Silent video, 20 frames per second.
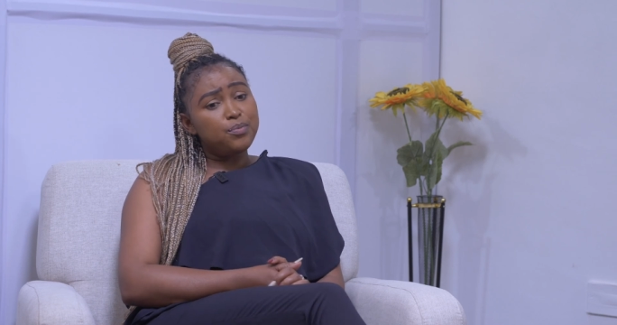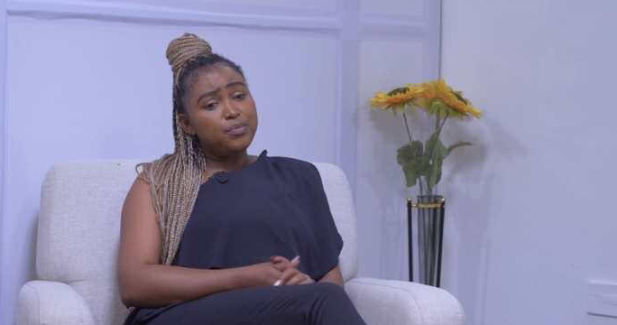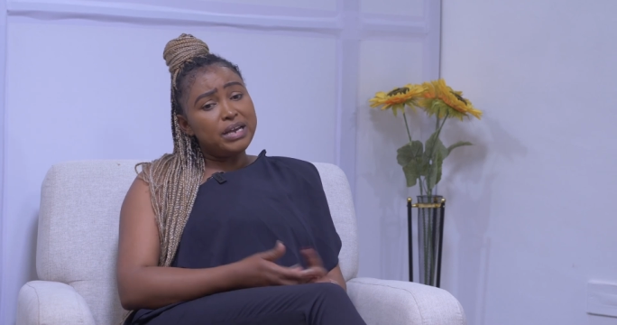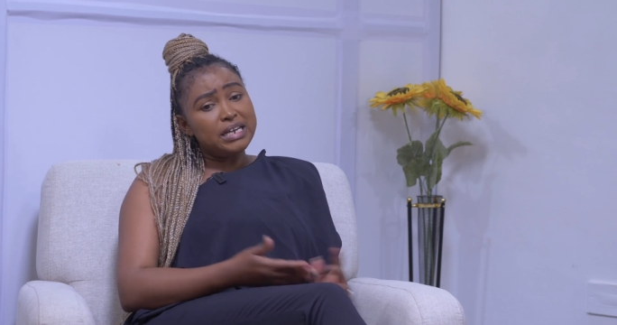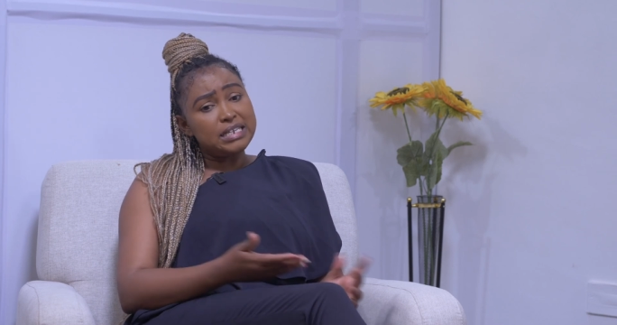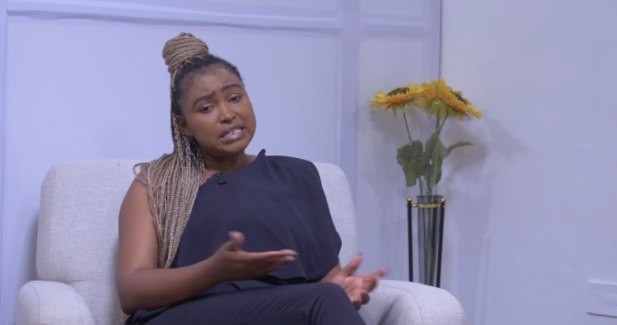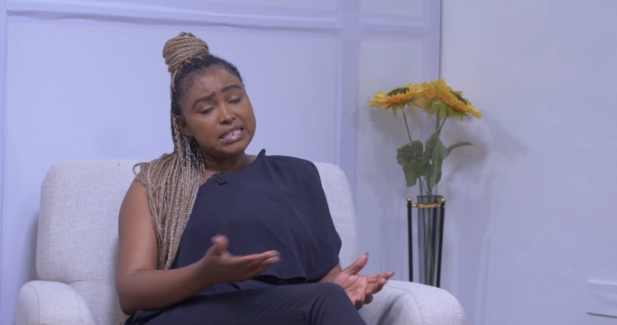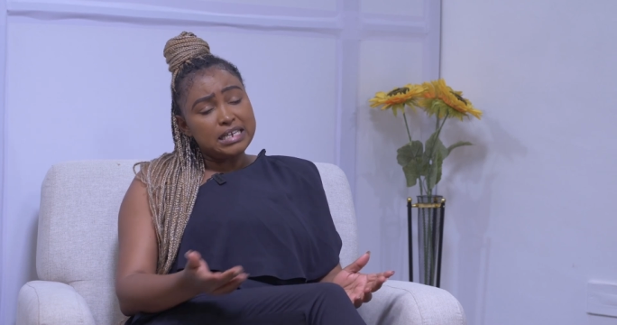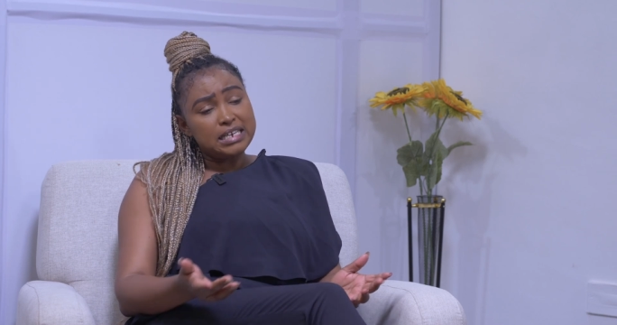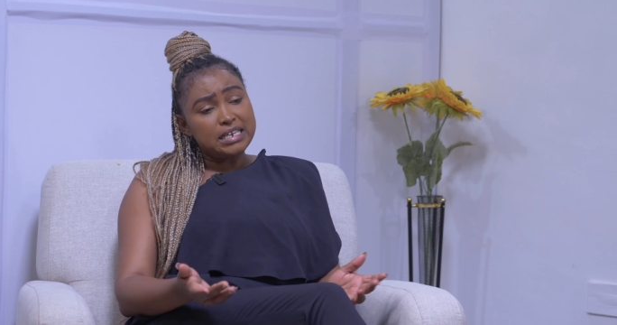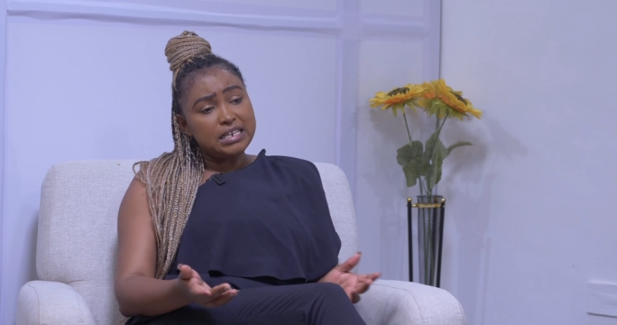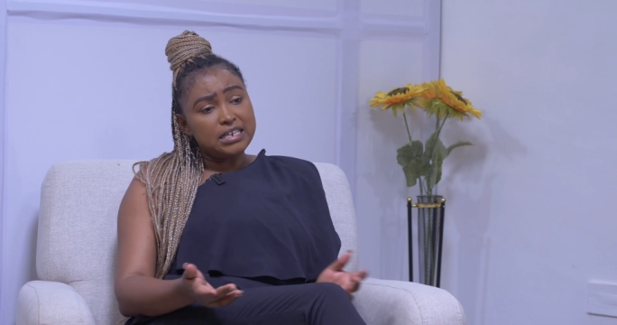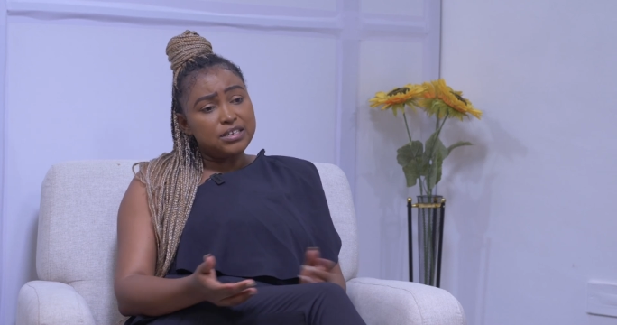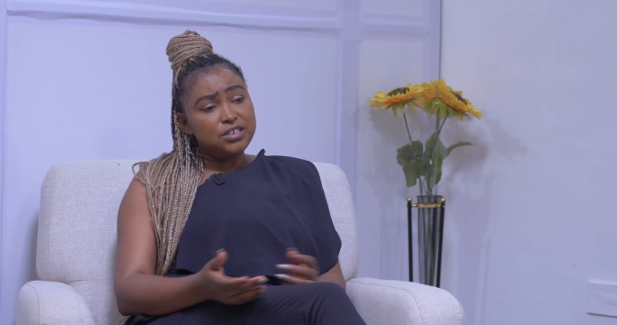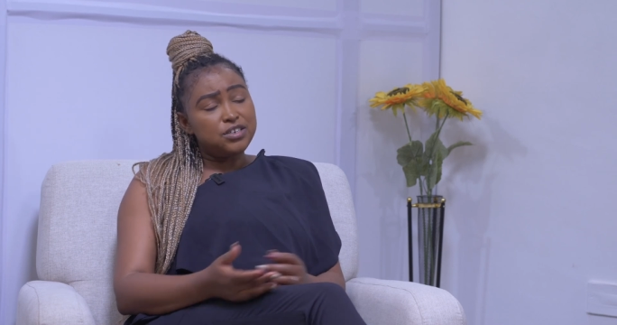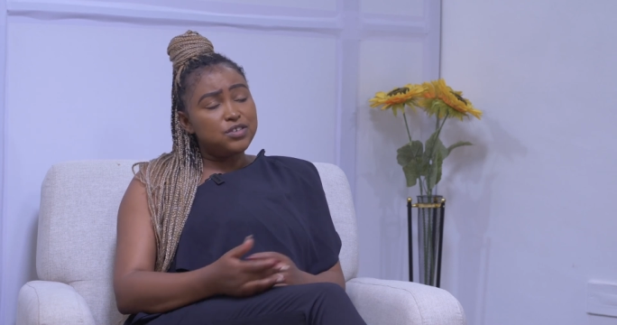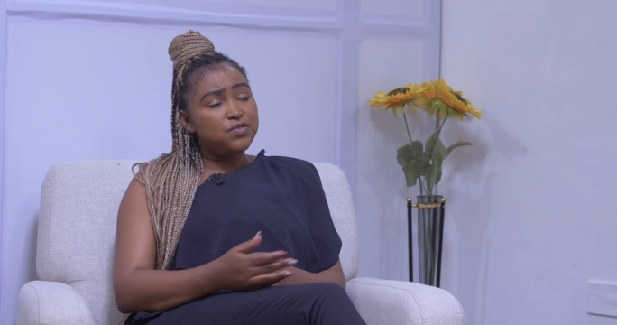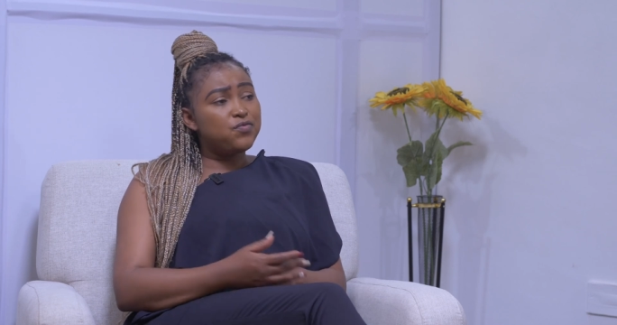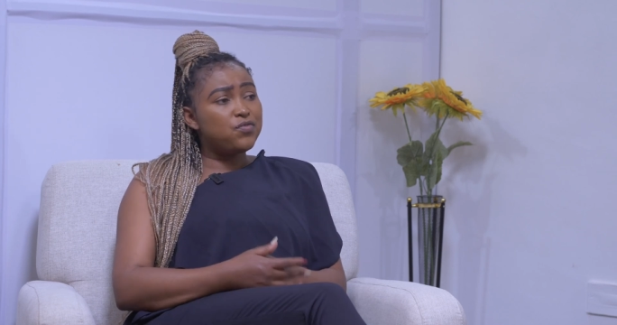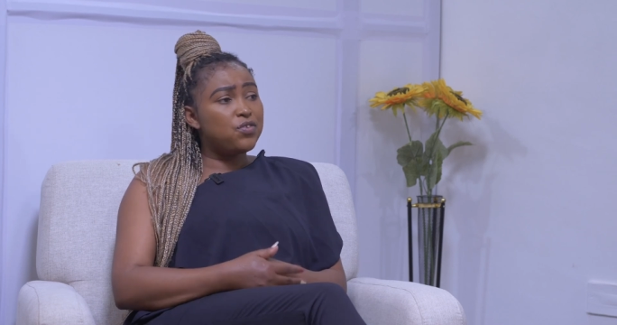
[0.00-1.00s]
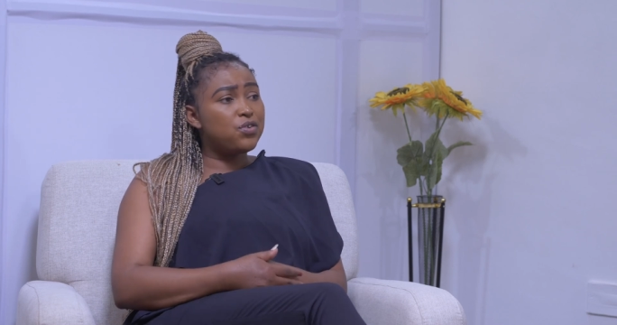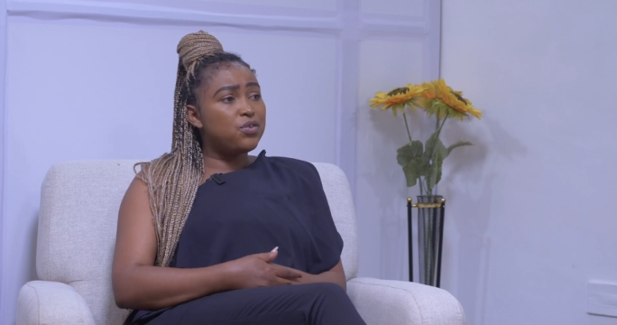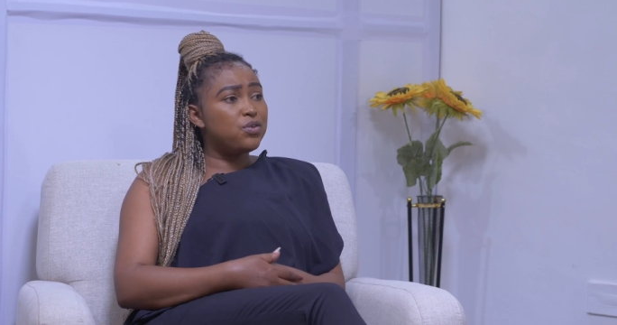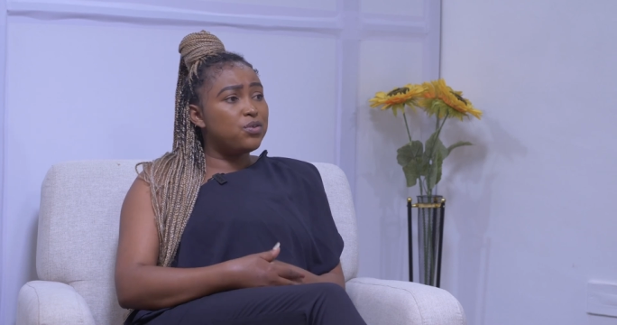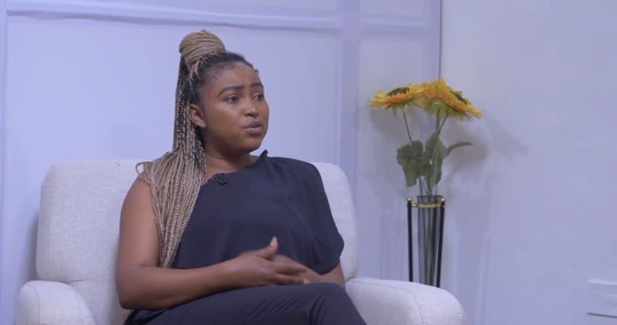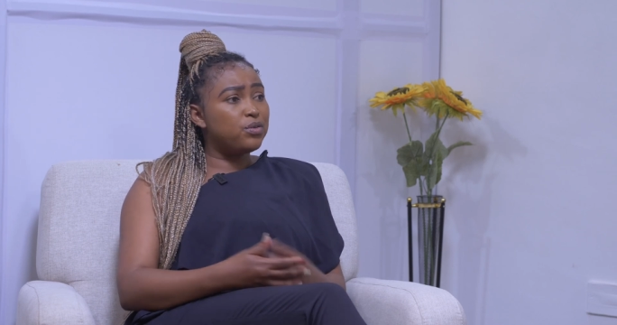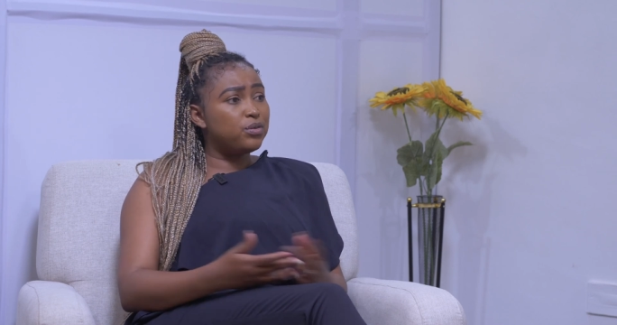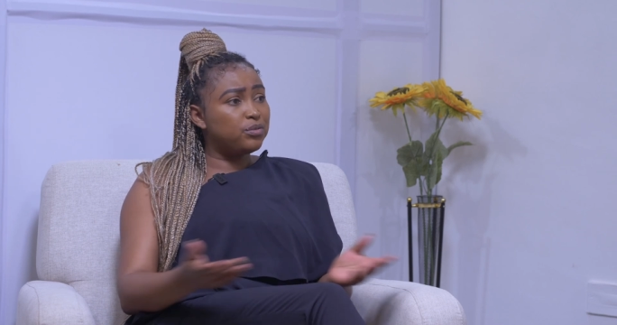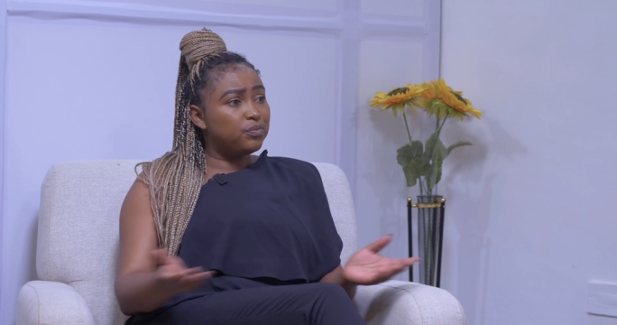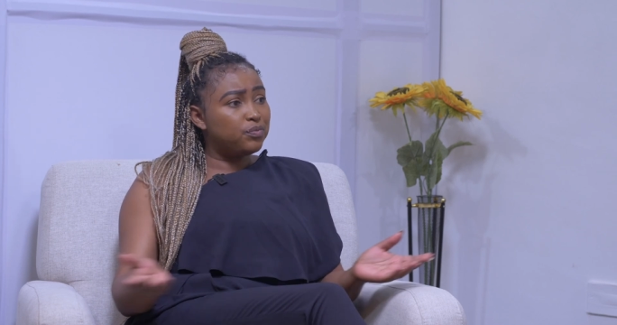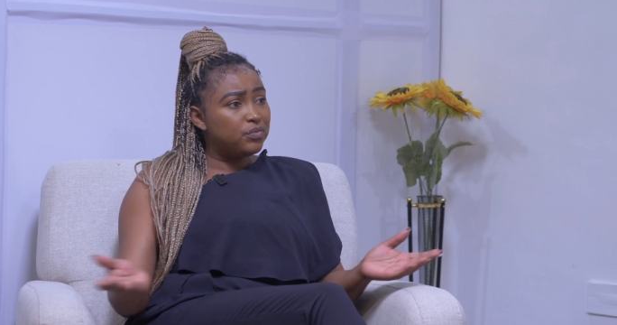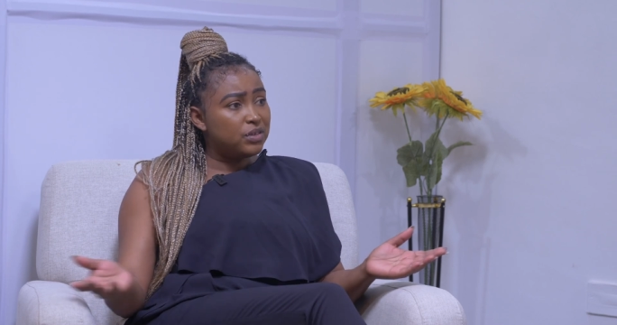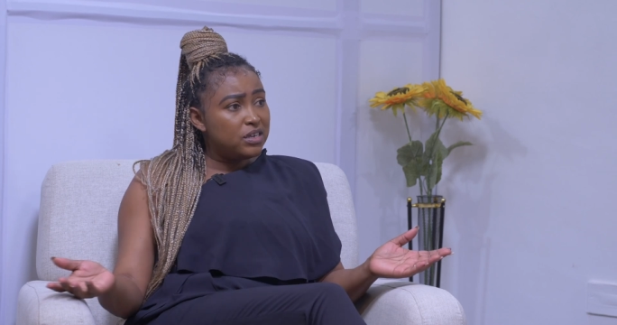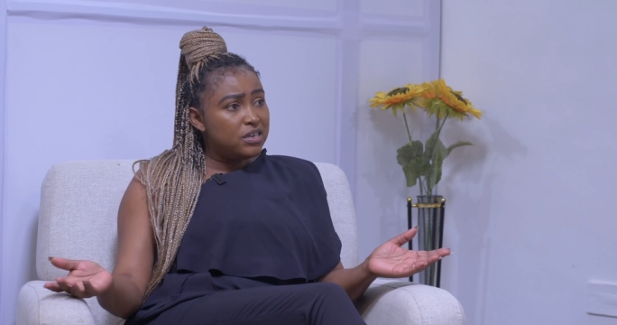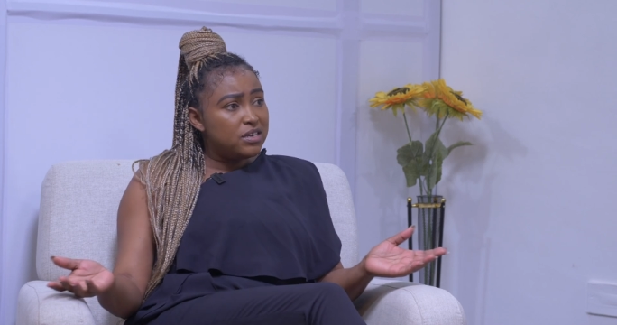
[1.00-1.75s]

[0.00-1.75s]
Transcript: message for